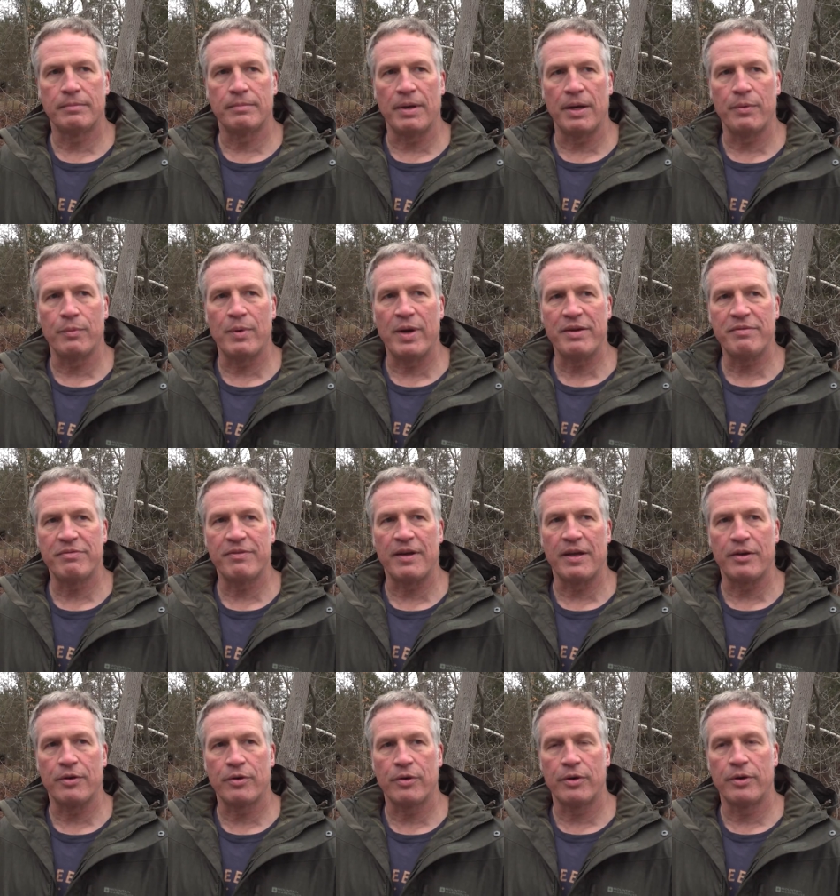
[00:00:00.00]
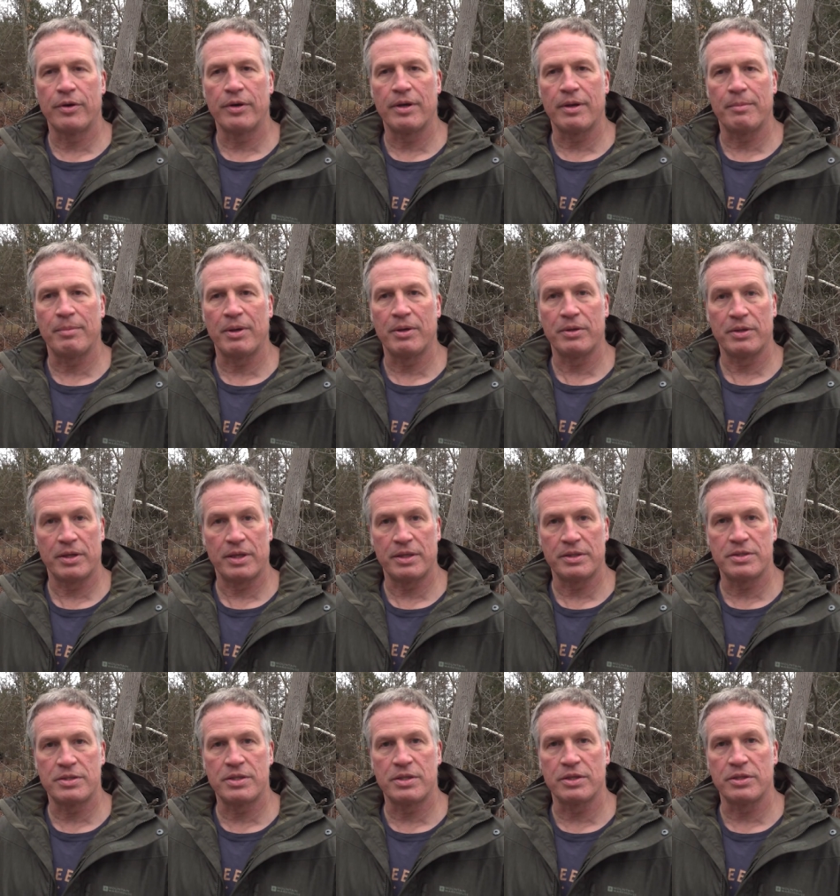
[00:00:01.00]
My wife had heard about
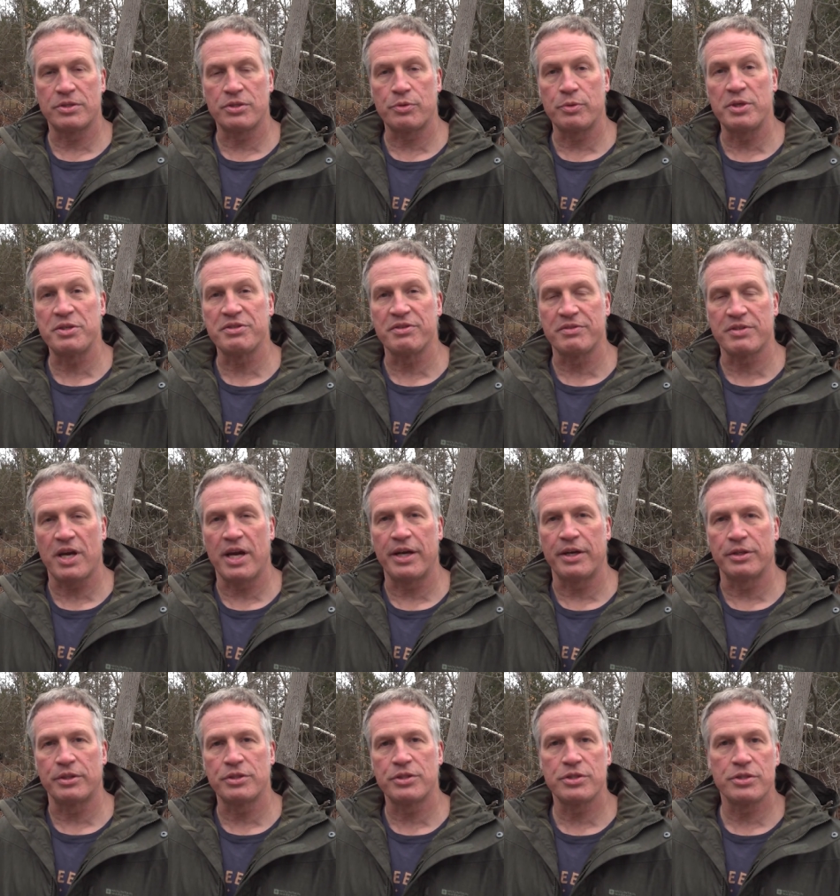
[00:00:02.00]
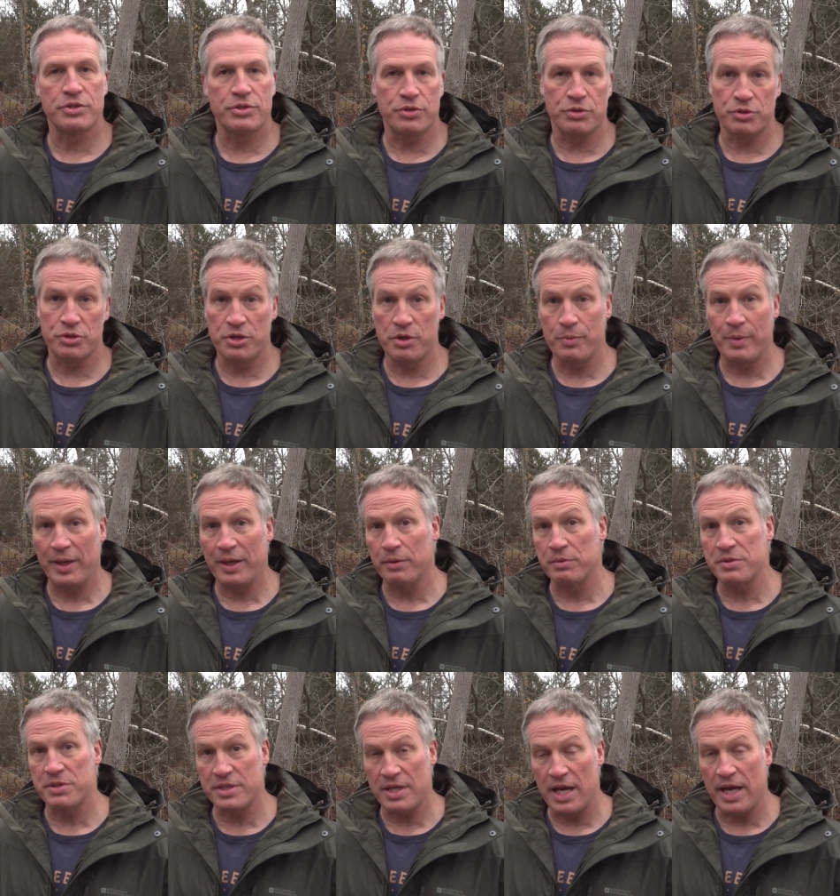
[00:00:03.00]
a, a screech of tires, so she went
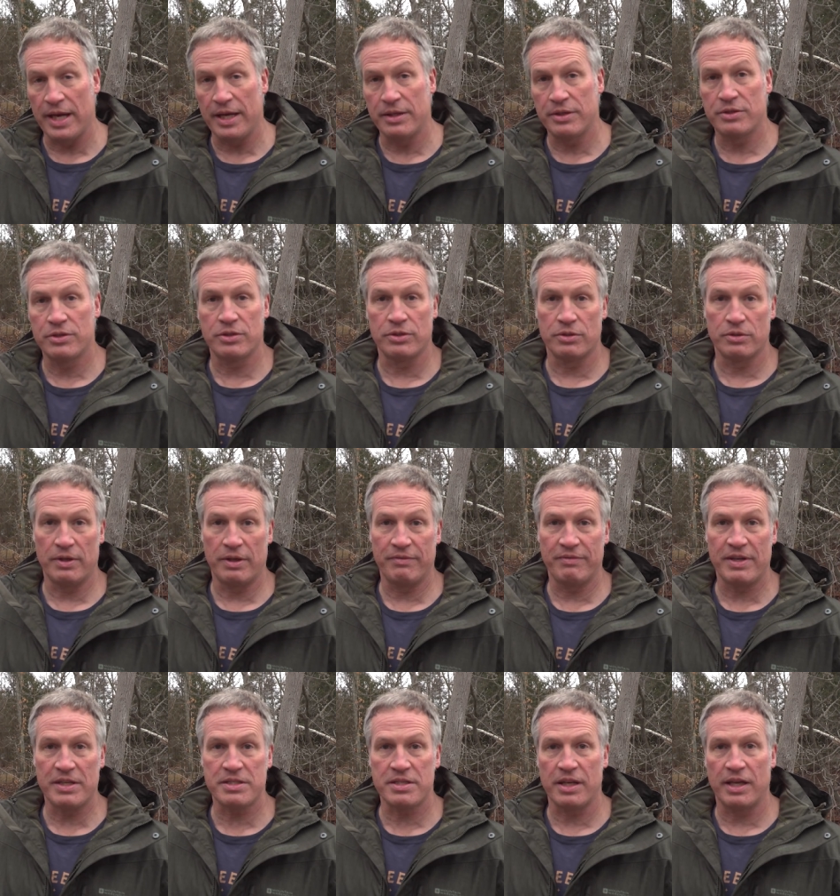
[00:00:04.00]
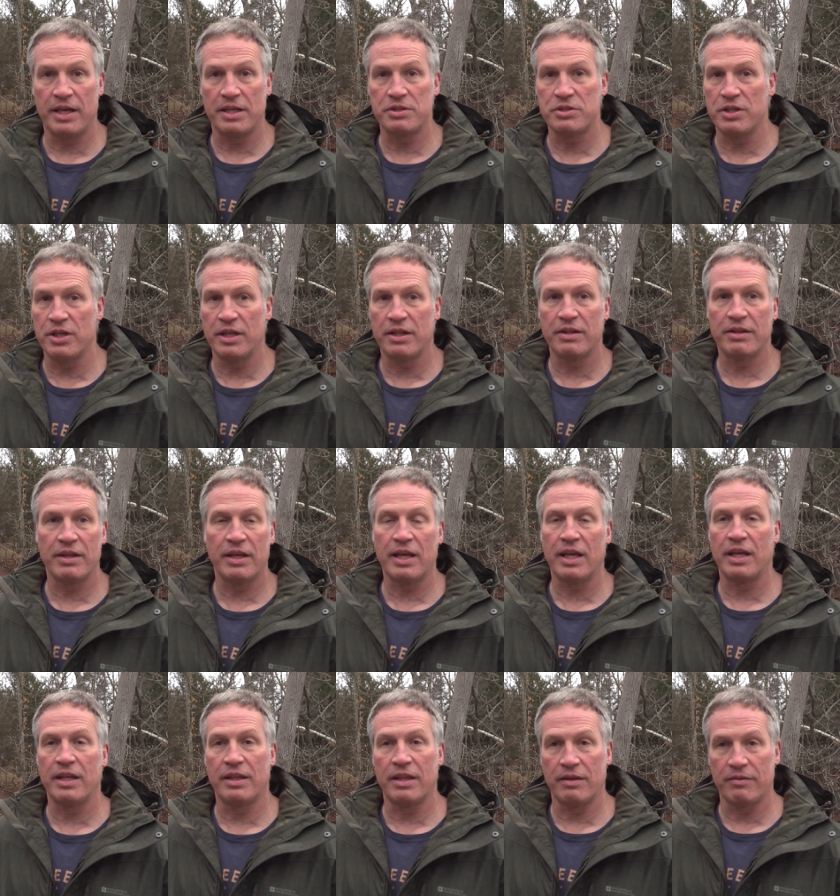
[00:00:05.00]
outside to investigate. She didn't think
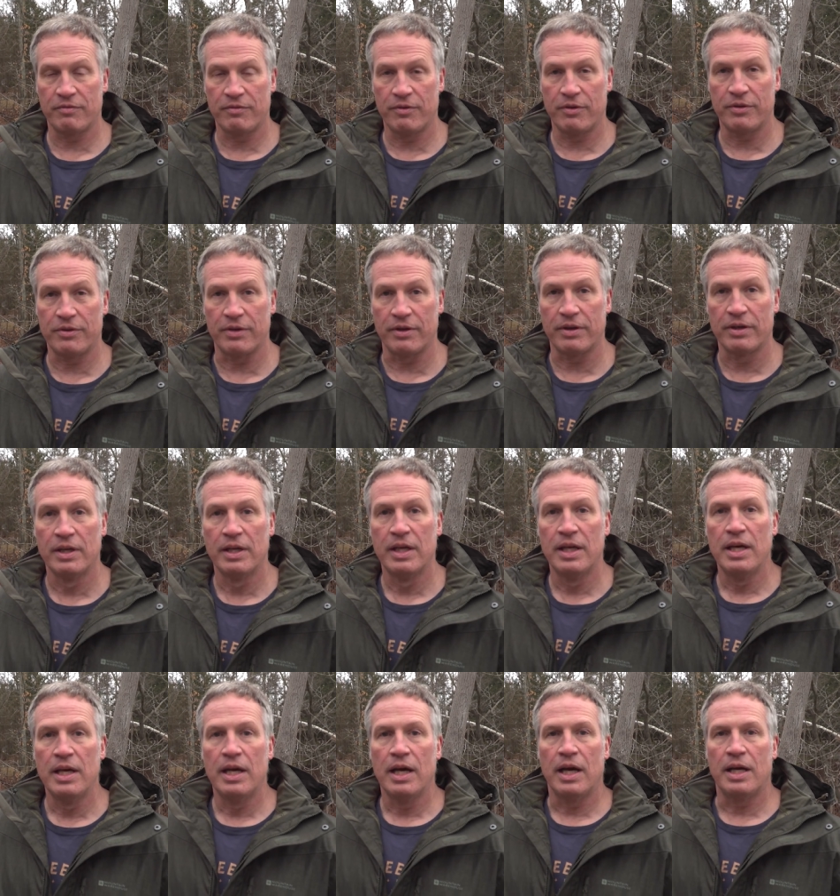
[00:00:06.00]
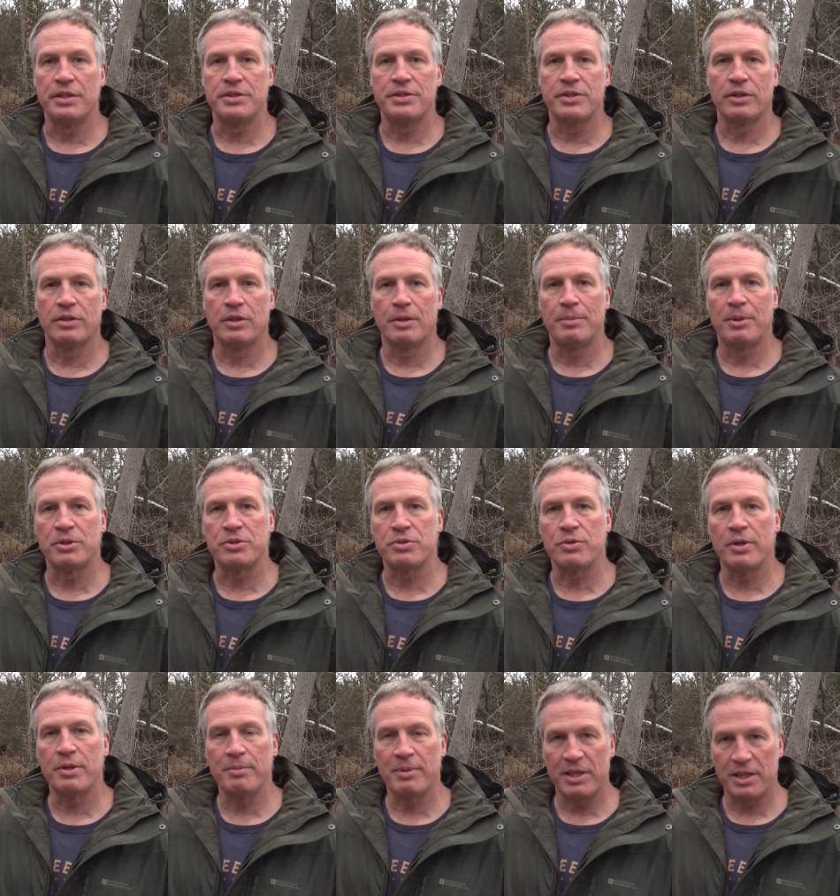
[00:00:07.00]
anything further until about
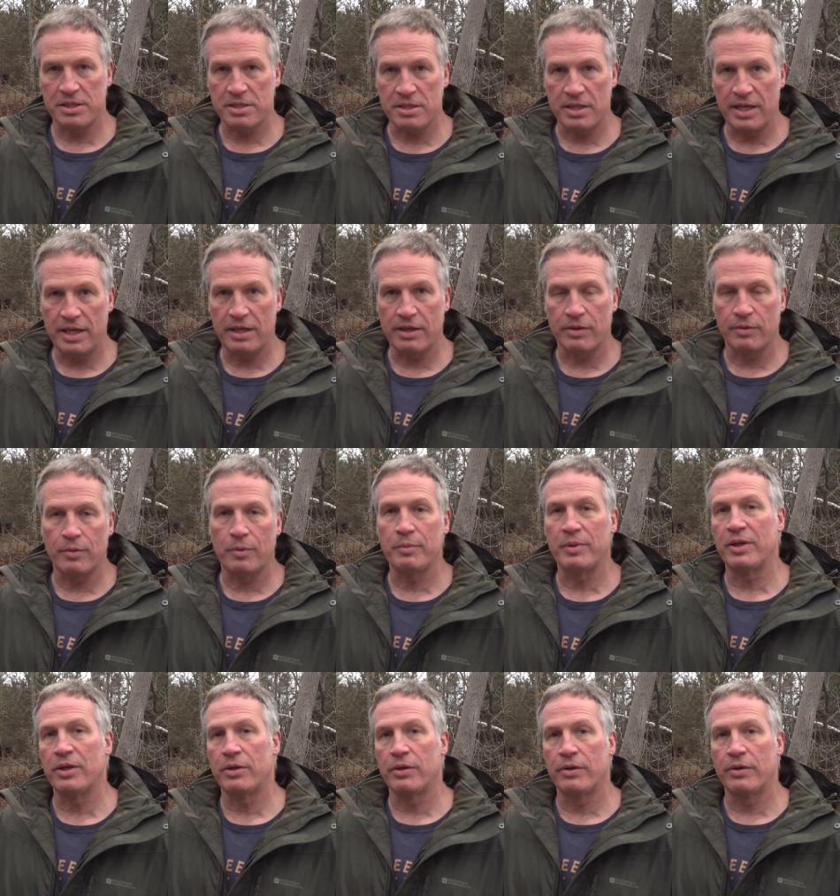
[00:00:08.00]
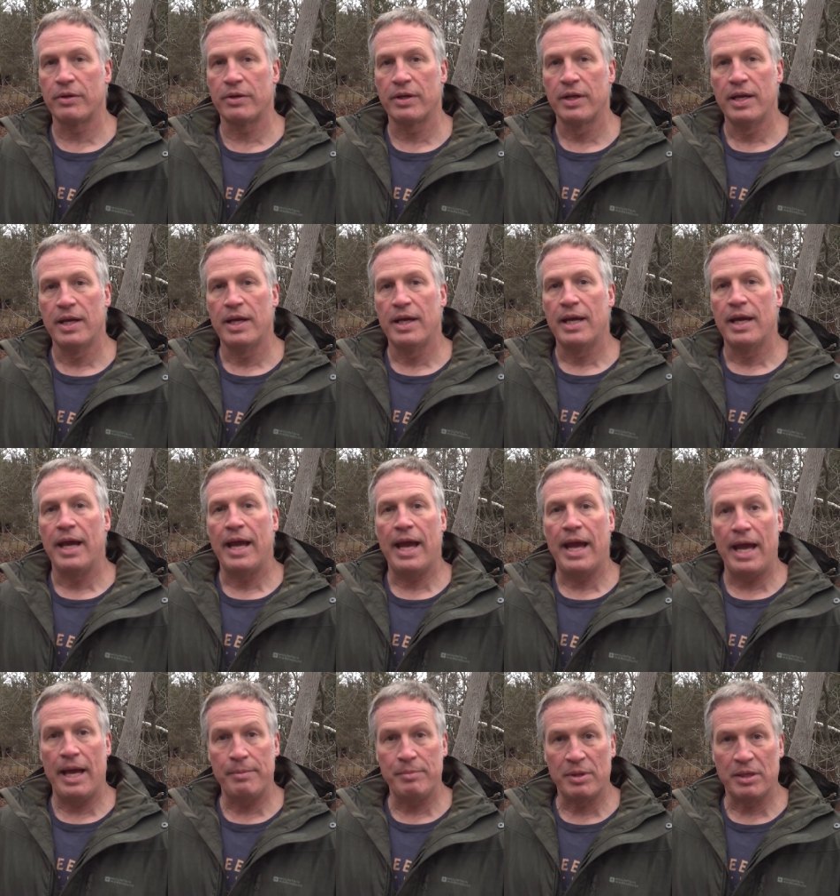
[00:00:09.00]
20 minutes later when we heard
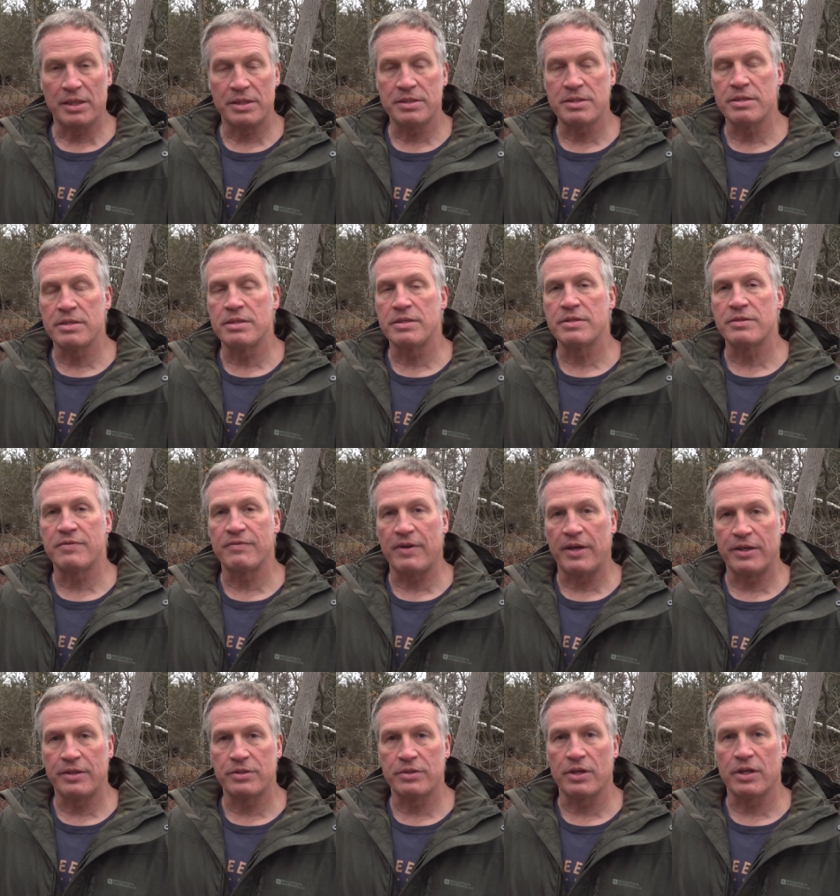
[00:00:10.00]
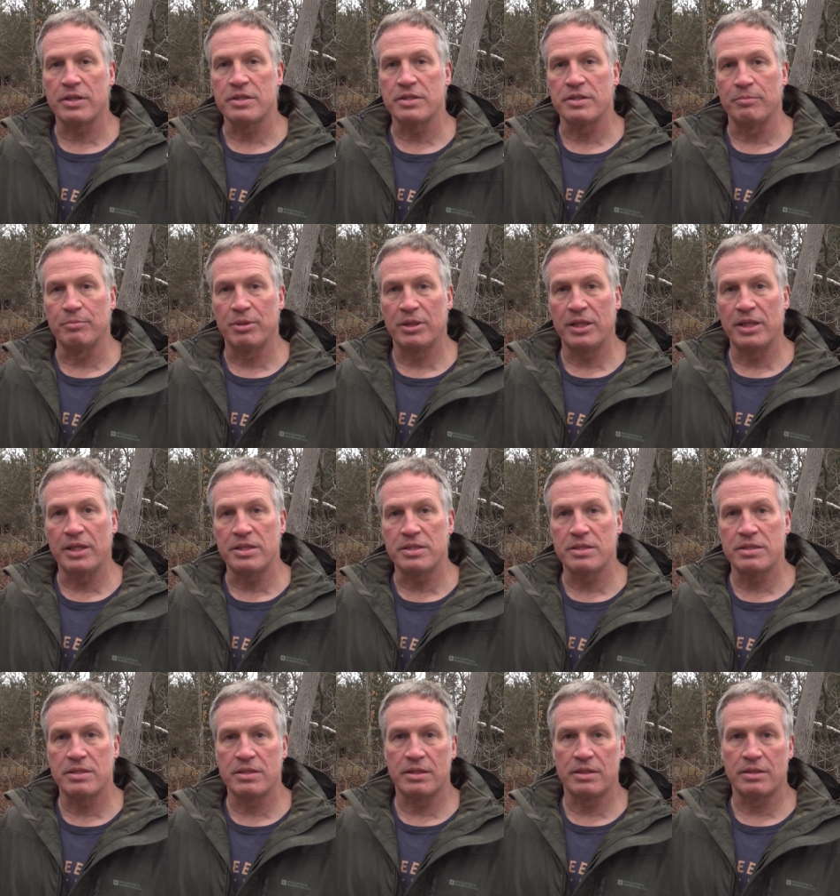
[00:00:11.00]
ambulances, fire trucks, and
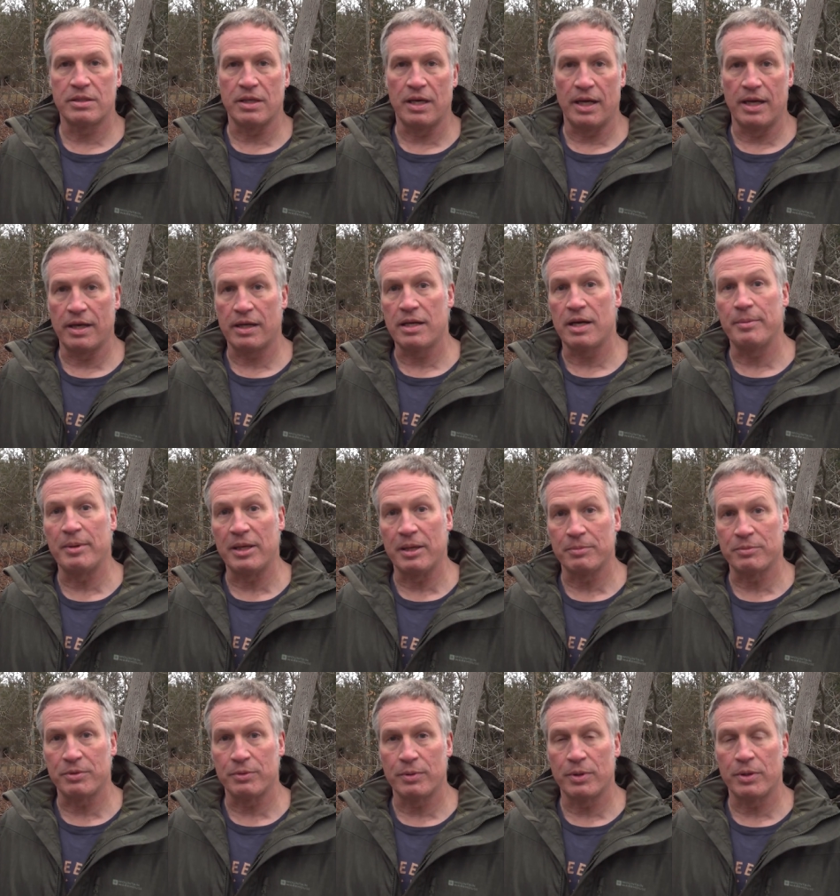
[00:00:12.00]
police uh, coming up the